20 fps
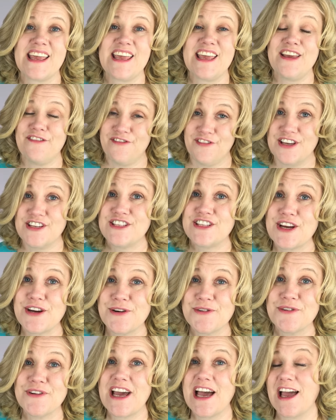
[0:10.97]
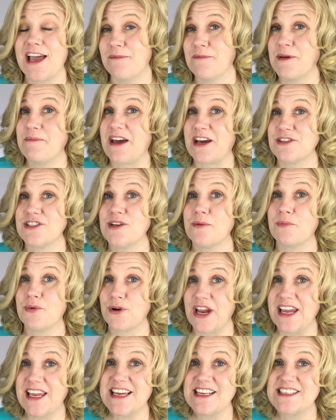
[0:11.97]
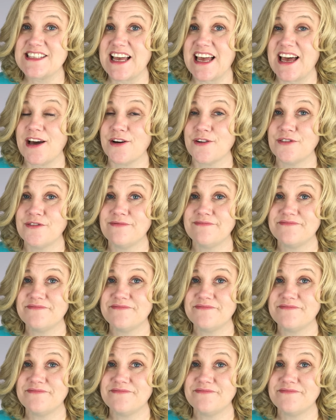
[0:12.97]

If you don't, I'm about to break it down.